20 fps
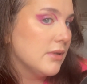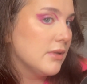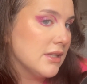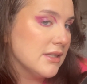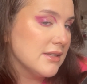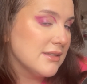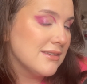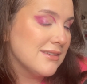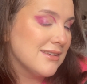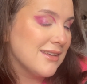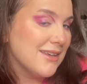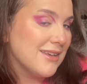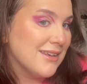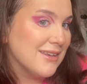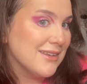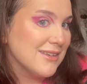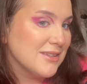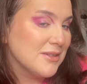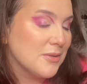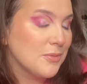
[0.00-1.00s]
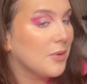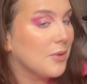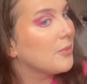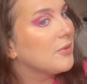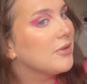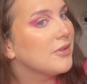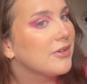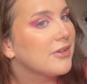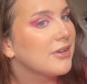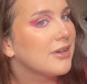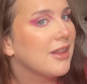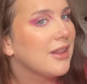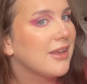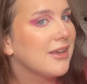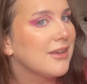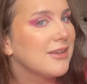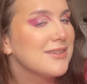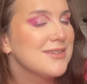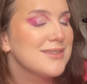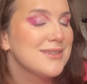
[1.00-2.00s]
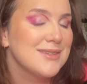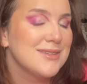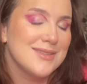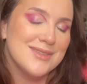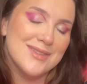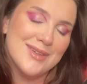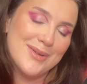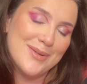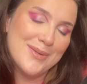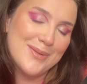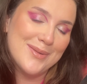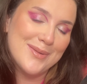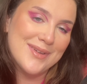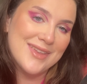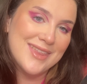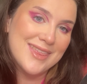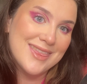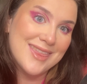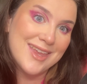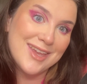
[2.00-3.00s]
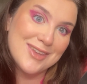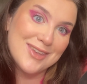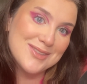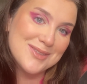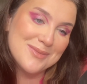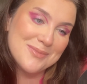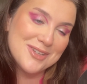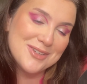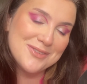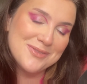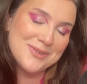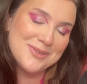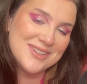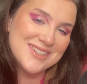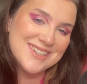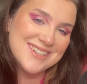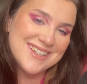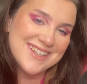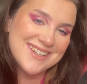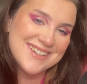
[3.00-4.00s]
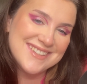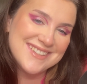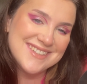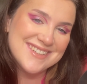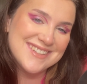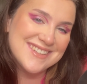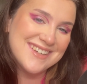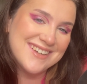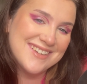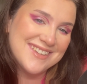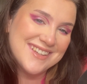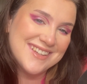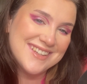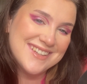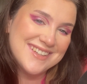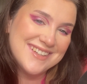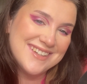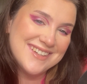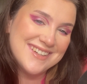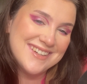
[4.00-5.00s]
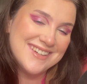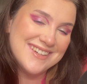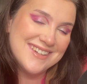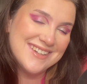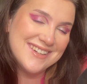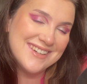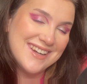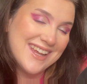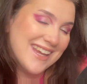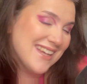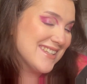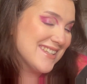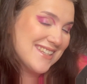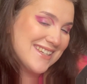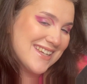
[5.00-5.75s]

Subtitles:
But this is what we're looking like. So thank you so much for watching, and I'll see y'all next